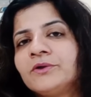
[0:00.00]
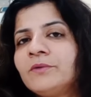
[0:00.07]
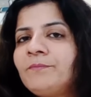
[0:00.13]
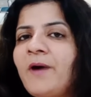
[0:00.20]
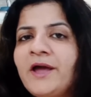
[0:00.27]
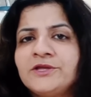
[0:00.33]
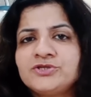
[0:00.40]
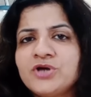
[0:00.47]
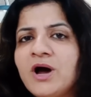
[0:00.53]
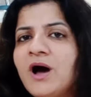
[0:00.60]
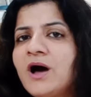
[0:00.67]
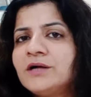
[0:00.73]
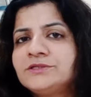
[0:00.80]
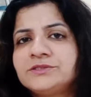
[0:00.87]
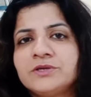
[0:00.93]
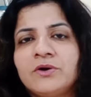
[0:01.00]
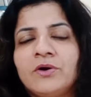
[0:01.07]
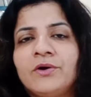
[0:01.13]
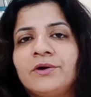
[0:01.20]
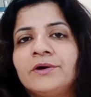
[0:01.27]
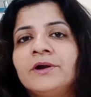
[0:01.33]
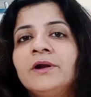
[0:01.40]
pie charts,
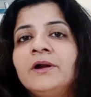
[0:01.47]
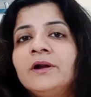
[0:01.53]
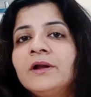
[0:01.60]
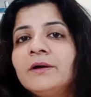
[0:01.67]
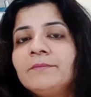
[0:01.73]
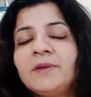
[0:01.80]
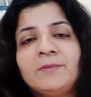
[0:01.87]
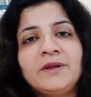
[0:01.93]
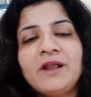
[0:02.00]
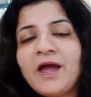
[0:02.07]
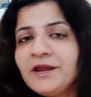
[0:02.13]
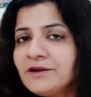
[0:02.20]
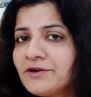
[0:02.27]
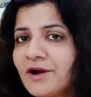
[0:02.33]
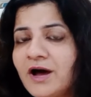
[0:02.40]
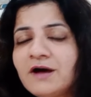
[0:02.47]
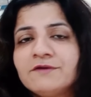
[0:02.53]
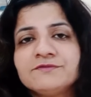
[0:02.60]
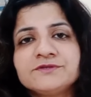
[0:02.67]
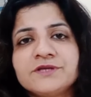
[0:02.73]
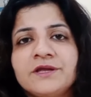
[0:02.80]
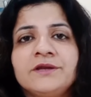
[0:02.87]
or maybe line
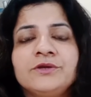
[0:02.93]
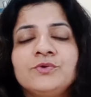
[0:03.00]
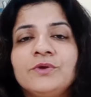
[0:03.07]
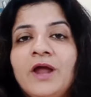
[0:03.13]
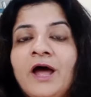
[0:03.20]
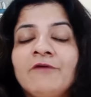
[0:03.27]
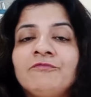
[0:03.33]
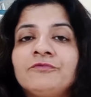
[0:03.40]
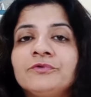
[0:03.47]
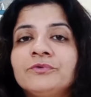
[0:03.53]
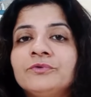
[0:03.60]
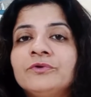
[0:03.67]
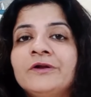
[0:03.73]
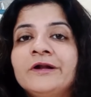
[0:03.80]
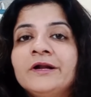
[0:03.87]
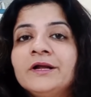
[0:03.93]
graphs, and you will have to